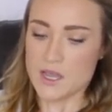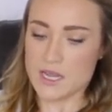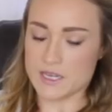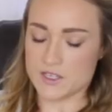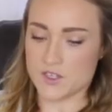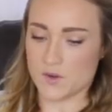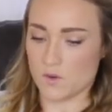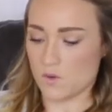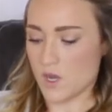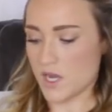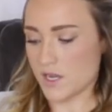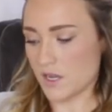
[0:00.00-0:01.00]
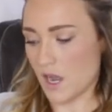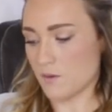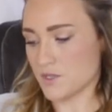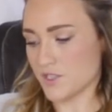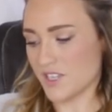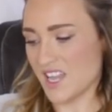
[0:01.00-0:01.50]
And so I
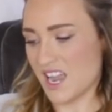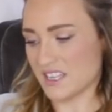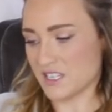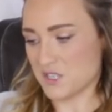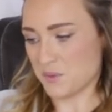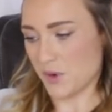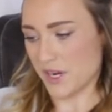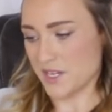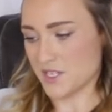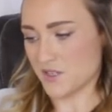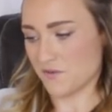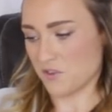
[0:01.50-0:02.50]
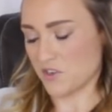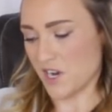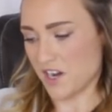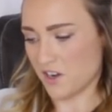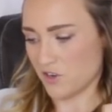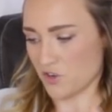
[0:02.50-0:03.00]
was looking at this price for
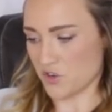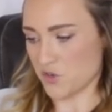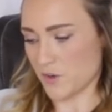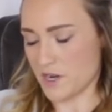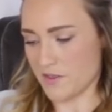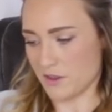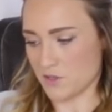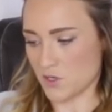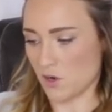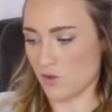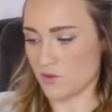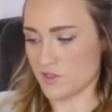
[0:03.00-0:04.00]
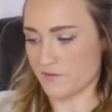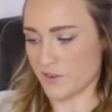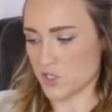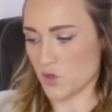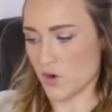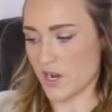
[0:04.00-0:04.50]
$920,000 in
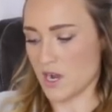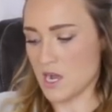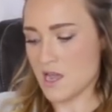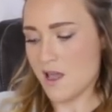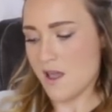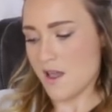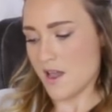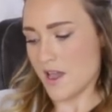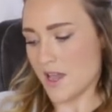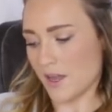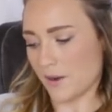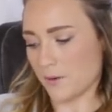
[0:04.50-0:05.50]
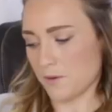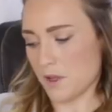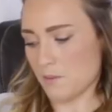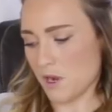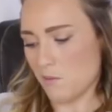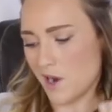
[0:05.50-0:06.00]
Victoria, and
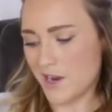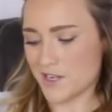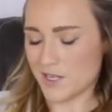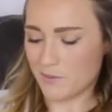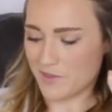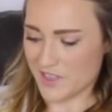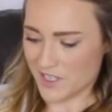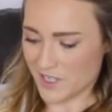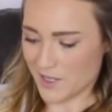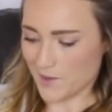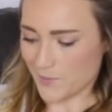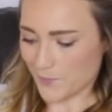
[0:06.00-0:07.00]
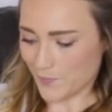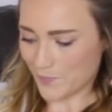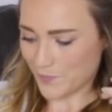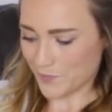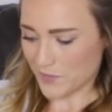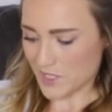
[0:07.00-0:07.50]
in my mind I'm thinking,
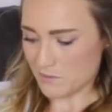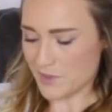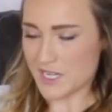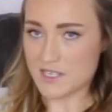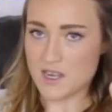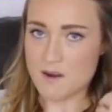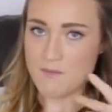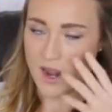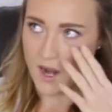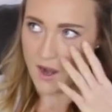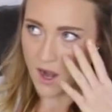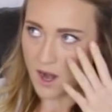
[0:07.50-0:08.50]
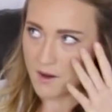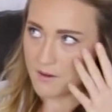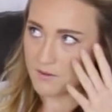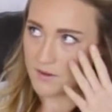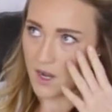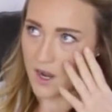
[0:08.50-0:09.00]
because
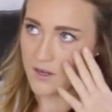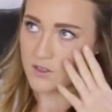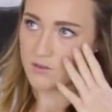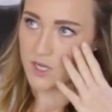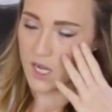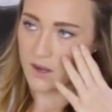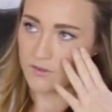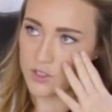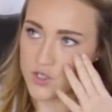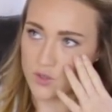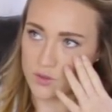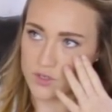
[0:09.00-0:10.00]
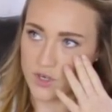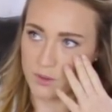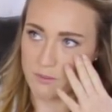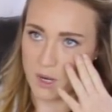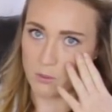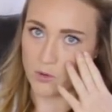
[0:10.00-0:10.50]
I don't have a
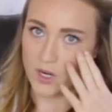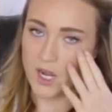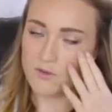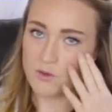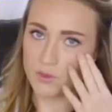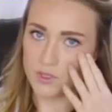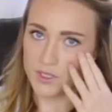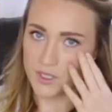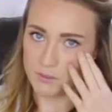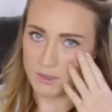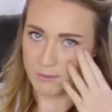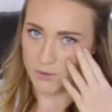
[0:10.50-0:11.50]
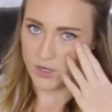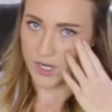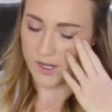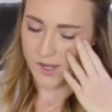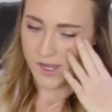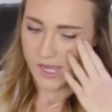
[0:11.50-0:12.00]
short-term memory, I have a really good
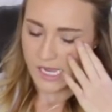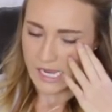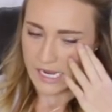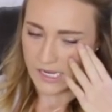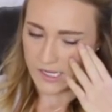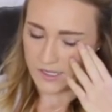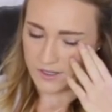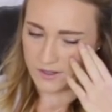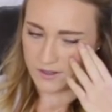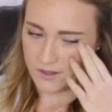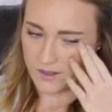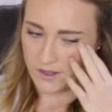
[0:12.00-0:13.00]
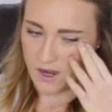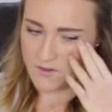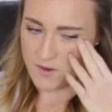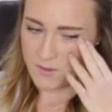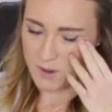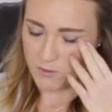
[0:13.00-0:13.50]
memory, and I
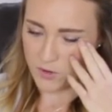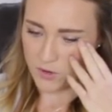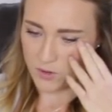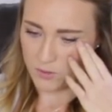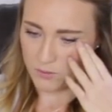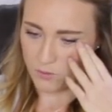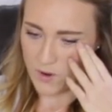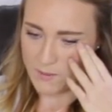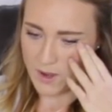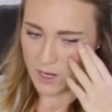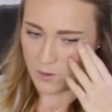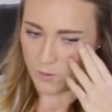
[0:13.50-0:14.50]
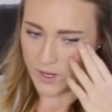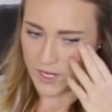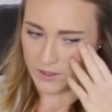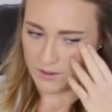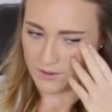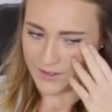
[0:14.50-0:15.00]
remember way back
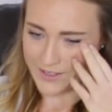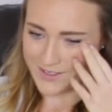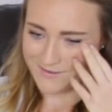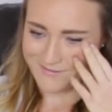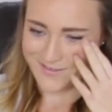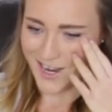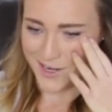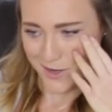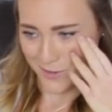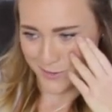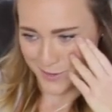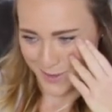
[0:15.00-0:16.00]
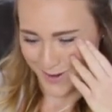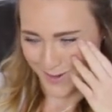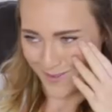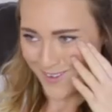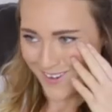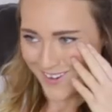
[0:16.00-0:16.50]
when, like 10 years
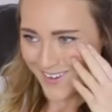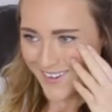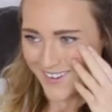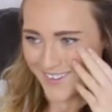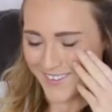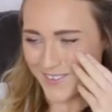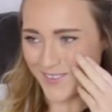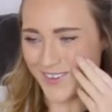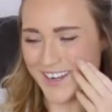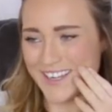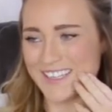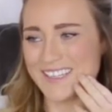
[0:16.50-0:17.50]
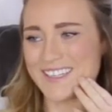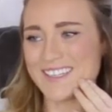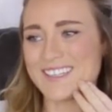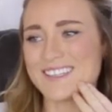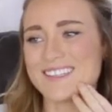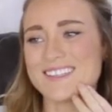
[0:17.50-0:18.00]
ago,
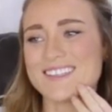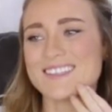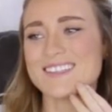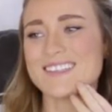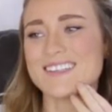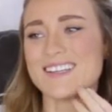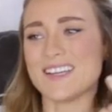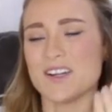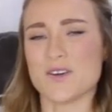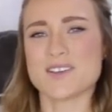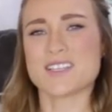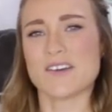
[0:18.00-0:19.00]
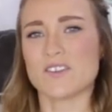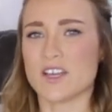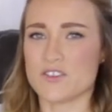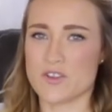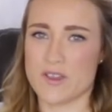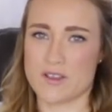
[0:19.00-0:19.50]
when, you know, a
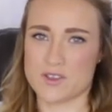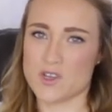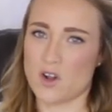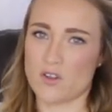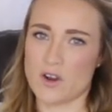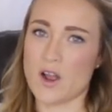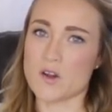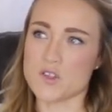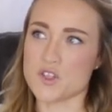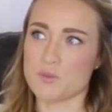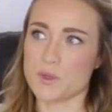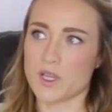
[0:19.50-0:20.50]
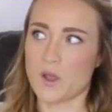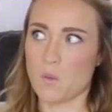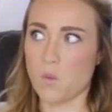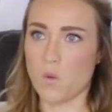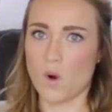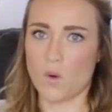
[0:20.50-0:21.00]
$700,000 house, you'd be
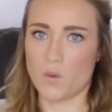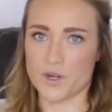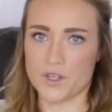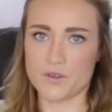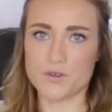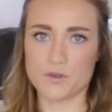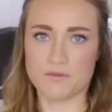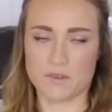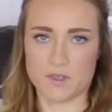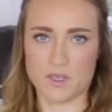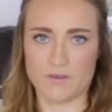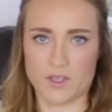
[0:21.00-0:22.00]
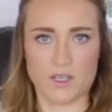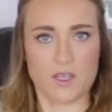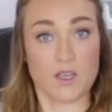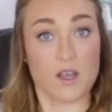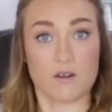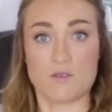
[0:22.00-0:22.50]
like, whoa, what do you do for a living?
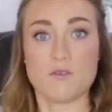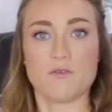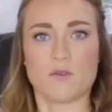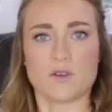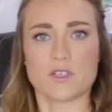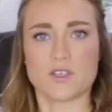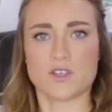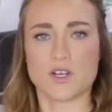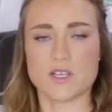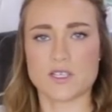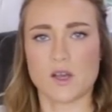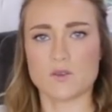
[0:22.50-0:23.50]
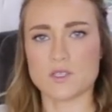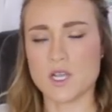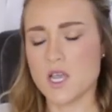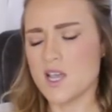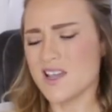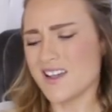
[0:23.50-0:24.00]
Like, how do you afford such a nice
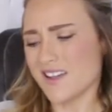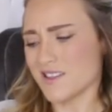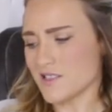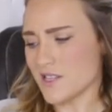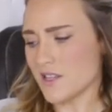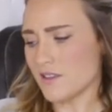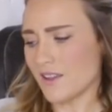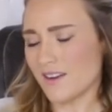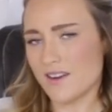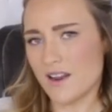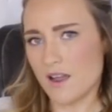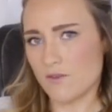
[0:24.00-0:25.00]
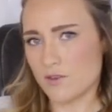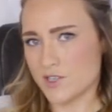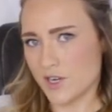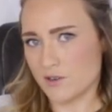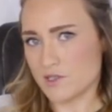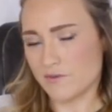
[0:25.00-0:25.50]
house? And seeing that an
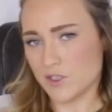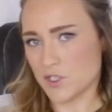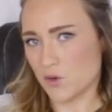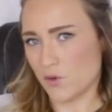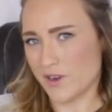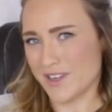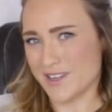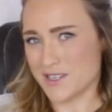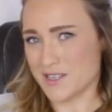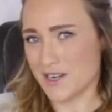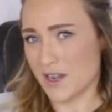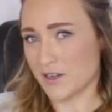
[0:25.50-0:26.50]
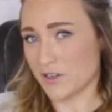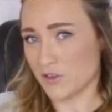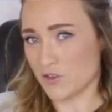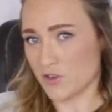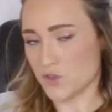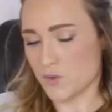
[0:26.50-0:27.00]
average house in Victoria is
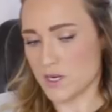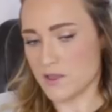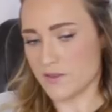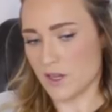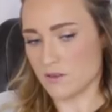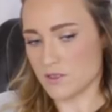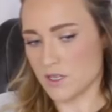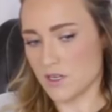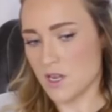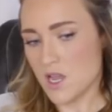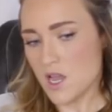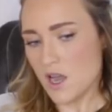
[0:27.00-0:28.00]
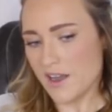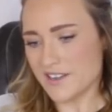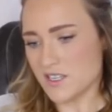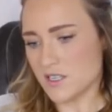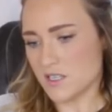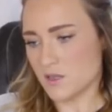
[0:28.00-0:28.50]
$920,000,
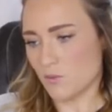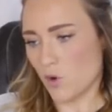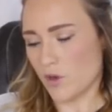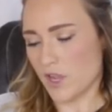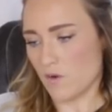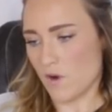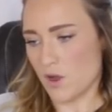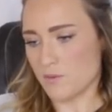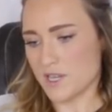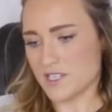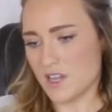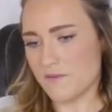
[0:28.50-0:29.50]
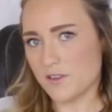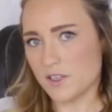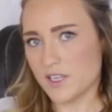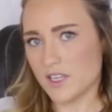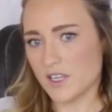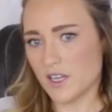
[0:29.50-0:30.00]
I just did some poking around, because I feel
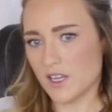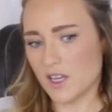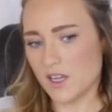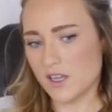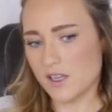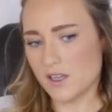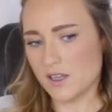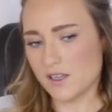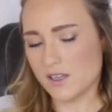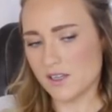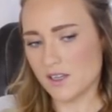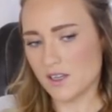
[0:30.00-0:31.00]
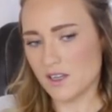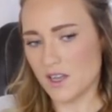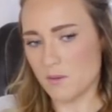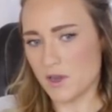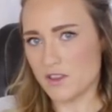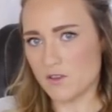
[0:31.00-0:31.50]
like,
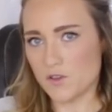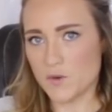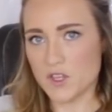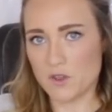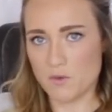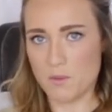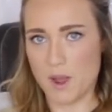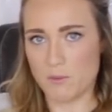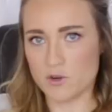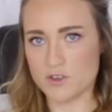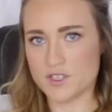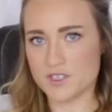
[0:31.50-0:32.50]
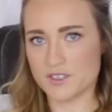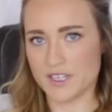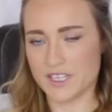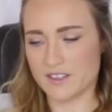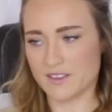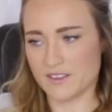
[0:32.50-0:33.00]
am I the only one that remembers,
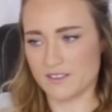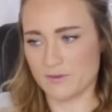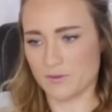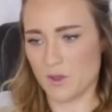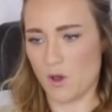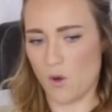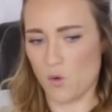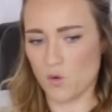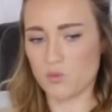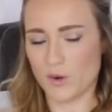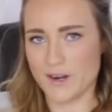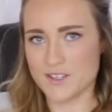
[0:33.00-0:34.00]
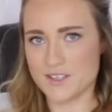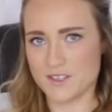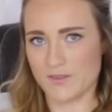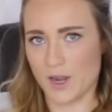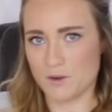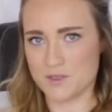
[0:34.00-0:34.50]
like, the old prices
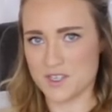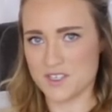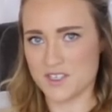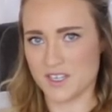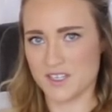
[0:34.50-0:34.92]
of houses?